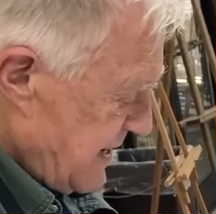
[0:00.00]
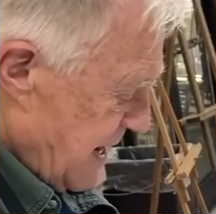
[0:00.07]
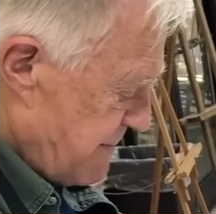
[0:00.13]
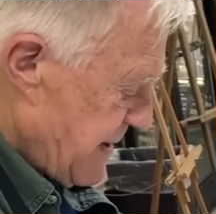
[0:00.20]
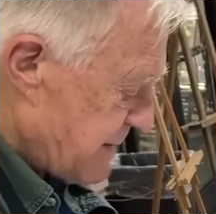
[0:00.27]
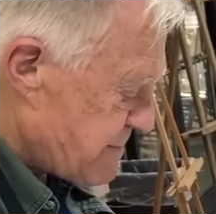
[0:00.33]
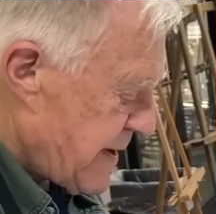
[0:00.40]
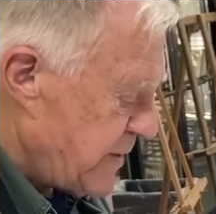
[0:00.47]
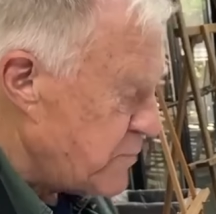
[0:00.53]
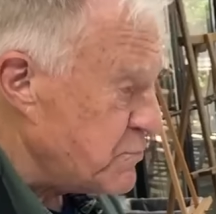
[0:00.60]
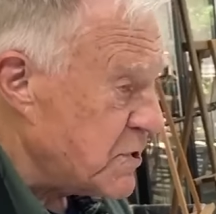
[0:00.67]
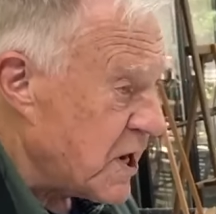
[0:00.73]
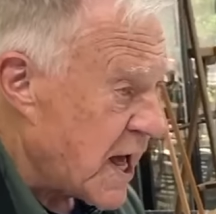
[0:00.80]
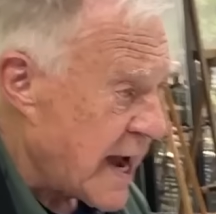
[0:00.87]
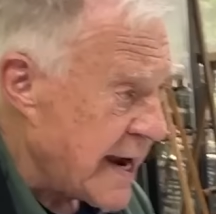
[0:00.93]
I make my own
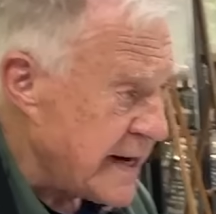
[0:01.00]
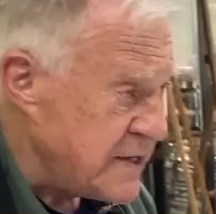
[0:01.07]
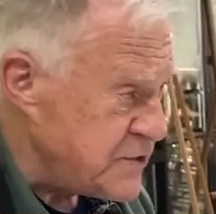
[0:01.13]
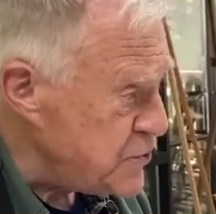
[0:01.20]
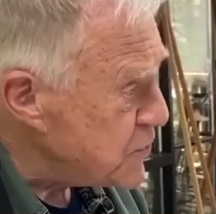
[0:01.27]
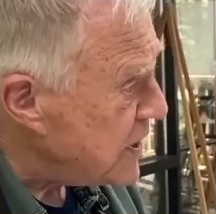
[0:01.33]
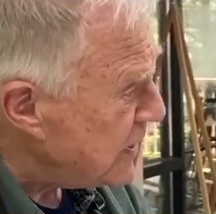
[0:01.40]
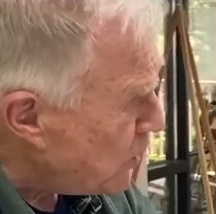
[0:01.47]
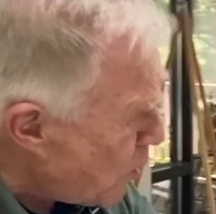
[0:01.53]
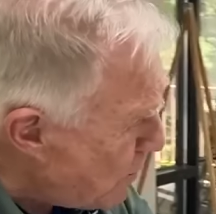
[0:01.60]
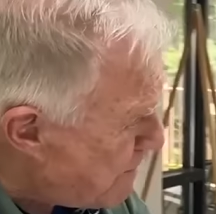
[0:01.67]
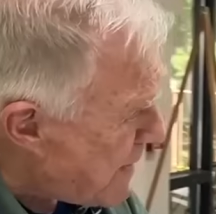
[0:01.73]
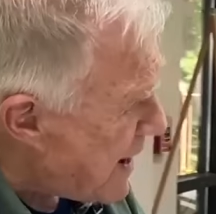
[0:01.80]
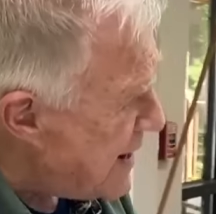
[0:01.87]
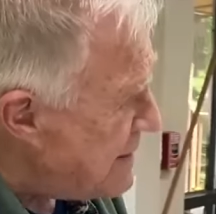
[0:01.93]
lines. You can go
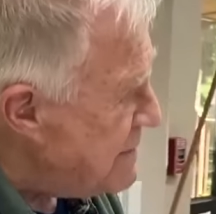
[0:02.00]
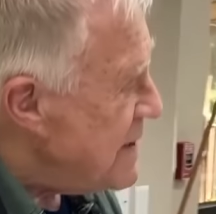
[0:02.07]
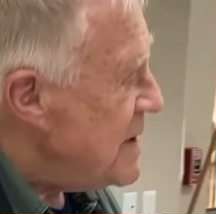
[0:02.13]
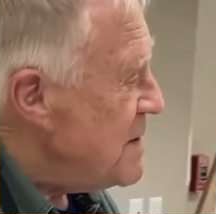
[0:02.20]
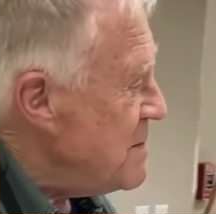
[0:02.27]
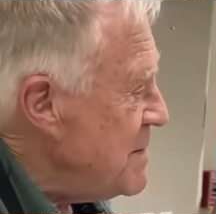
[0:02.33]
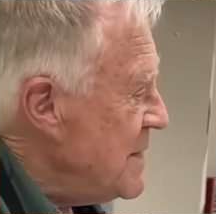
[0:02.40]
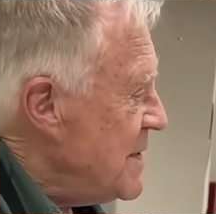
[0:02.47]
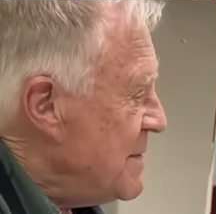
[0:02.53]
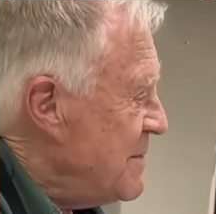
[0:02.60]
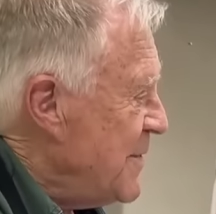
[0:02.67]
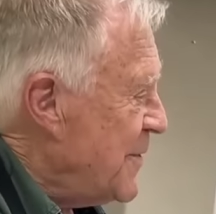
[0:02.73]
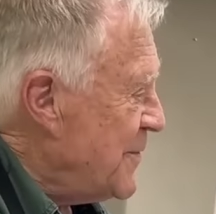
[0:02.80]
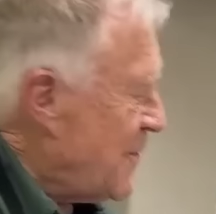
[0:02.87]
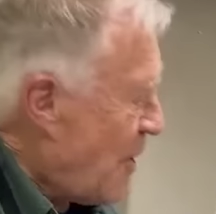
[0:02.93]
buy
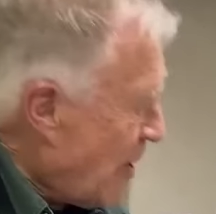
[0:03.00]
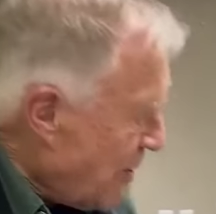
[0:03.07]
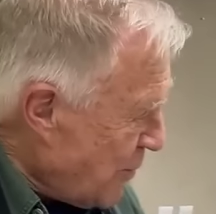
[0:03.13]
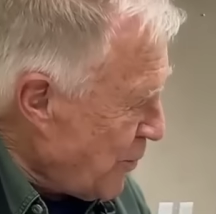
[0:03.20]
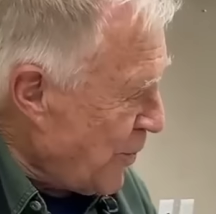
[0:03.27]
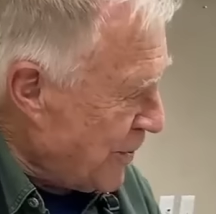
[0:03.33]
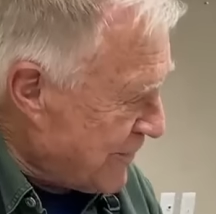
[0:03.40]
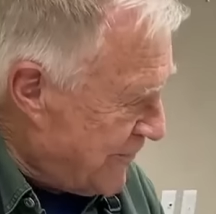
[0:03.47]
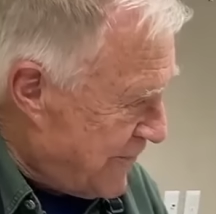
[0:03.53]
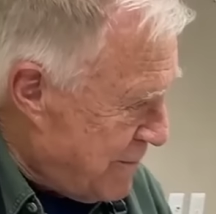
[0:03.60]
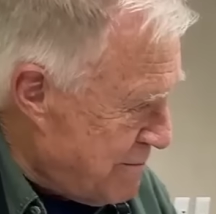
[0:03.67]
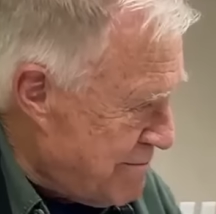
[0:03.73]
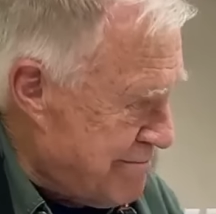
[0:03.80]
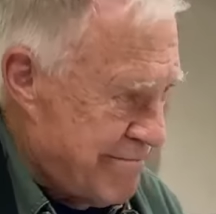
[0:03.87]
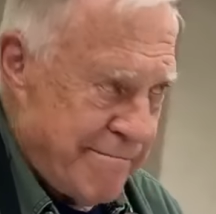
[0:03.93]
artwork
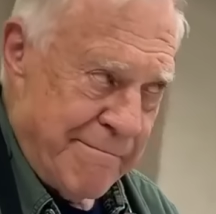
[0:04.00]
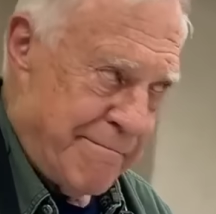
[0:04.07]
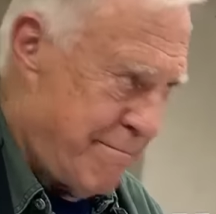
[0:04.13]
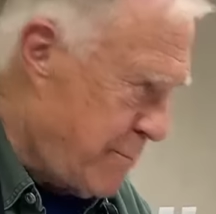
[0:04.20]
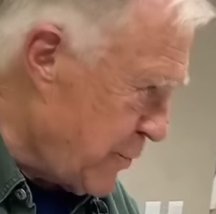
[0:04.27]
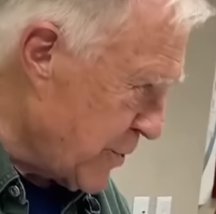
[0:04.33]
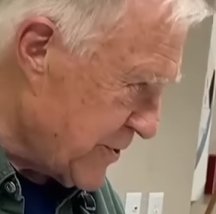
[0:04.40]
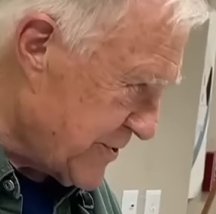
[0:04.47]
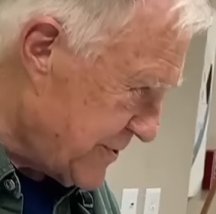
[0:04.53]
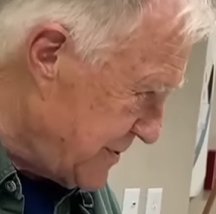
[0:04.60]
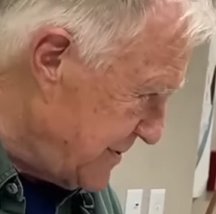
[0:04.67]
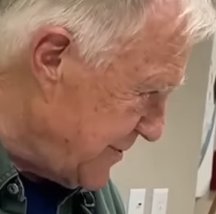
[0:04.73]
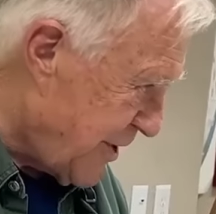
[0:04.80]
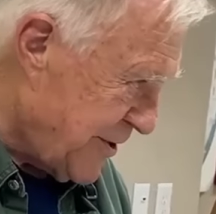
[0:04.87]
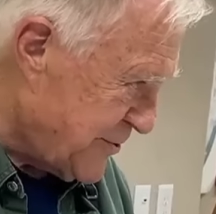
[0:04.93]
from books
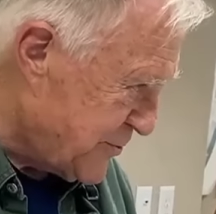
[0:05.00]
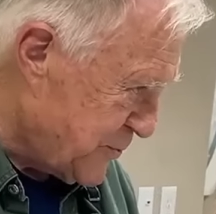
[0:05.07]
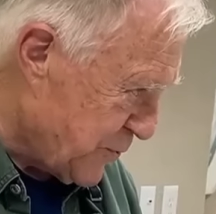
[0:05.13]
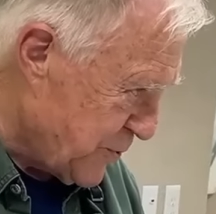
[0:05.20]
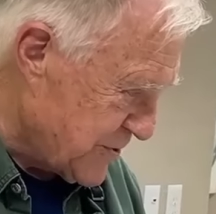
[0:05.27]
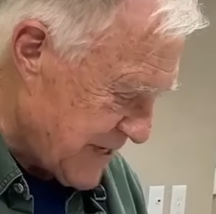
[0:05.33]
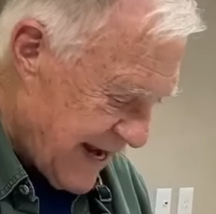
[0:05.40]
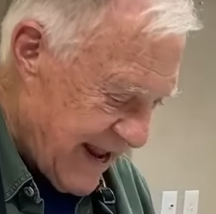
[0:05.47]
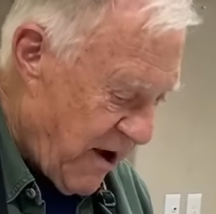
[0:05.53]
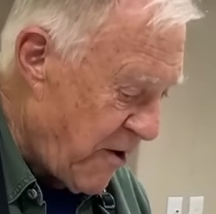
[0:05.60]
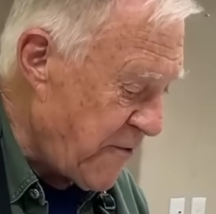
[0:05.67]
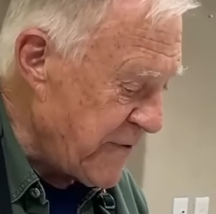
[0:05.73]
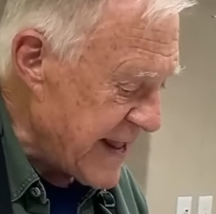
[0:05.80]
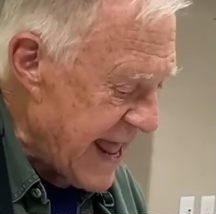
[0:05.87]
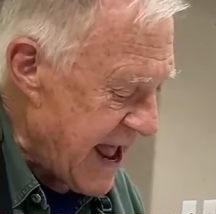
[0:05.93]
and art stores that
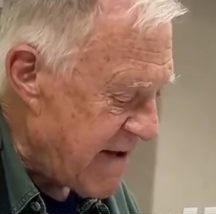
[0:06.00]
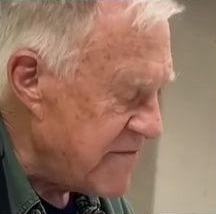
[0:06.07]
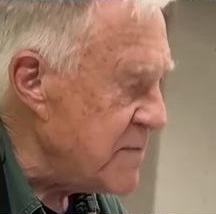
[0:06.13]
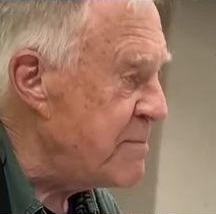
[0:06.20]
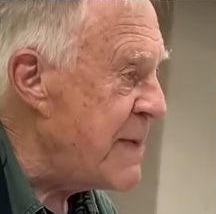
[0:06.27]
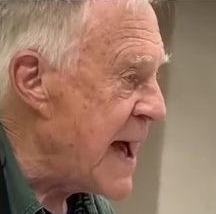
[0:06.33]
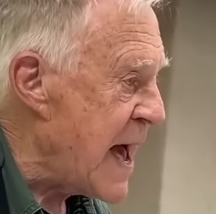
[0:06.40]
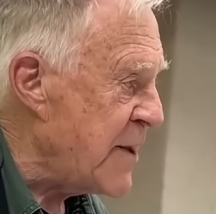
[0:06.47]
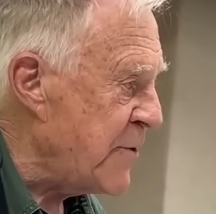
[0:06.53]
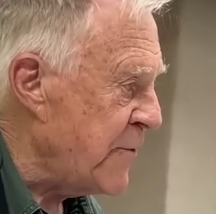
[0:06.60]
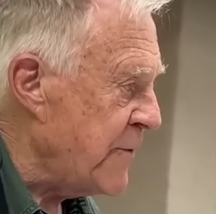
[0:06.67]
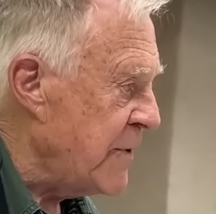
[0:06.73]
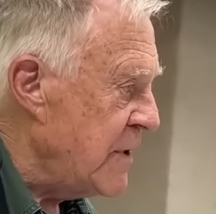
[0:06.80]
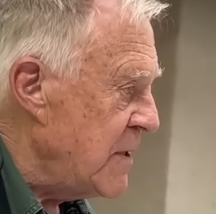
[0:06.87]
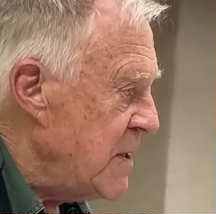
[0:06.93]
already have the
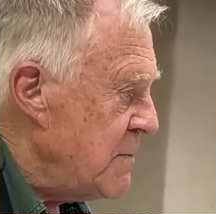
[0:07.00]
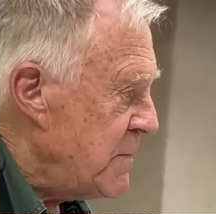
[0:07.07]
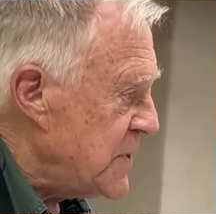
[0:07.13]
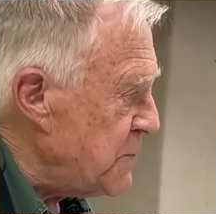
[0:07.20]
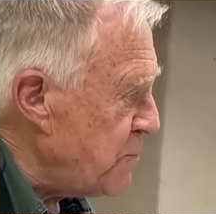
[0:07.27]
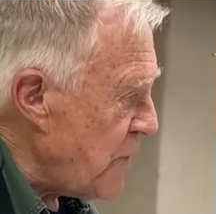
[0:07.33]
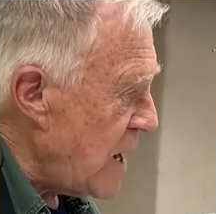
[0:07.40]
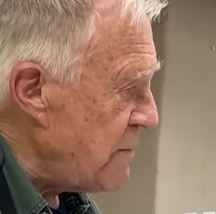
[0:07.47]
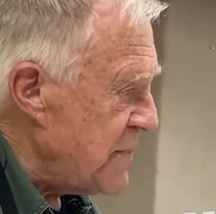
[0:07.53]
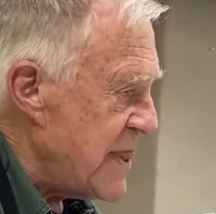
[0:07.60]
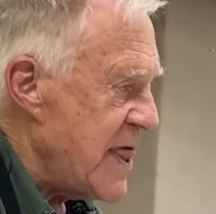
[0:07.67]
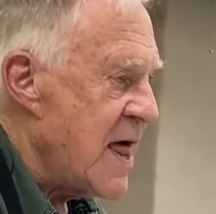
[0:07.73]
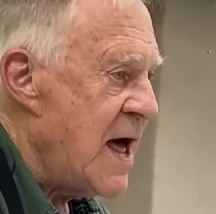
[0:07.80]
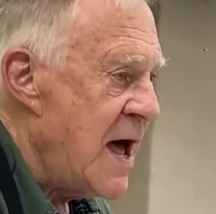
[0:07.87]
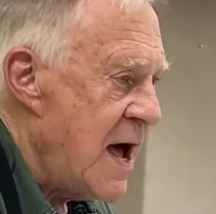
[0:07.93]
pattern, but the problem
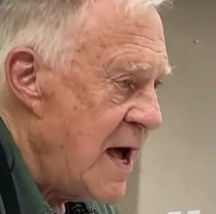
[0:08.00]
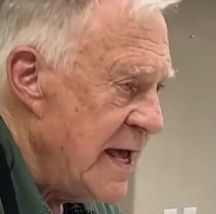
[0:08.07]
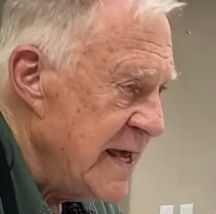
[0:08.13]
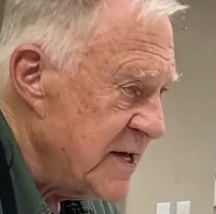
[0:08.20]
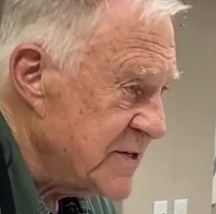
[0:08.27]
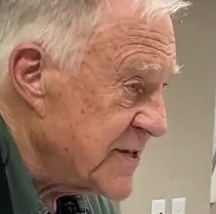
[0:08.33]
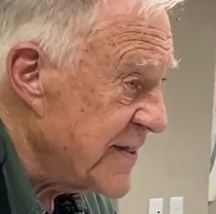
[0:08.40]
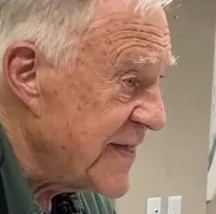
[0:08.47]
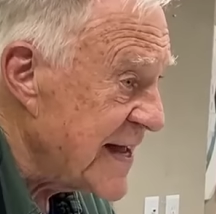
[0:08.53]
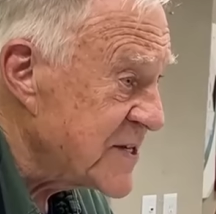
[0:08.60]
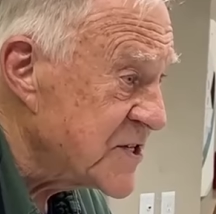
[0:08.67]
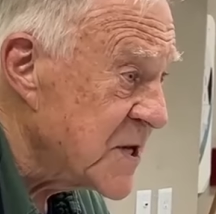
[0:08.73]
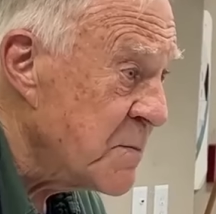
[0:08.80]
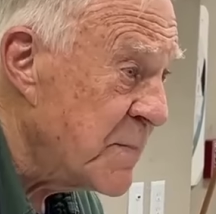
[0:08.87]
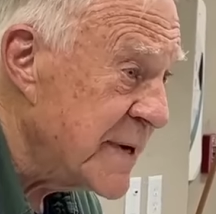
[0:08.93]
is that's
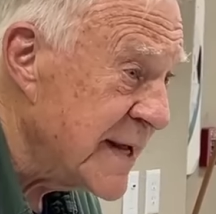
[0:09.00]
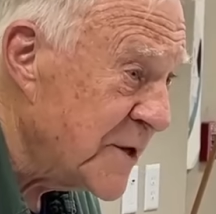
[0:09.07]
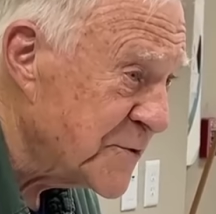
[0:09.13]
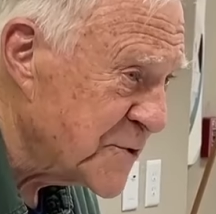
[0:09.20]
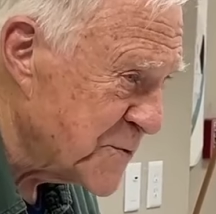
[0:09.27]
somebody else's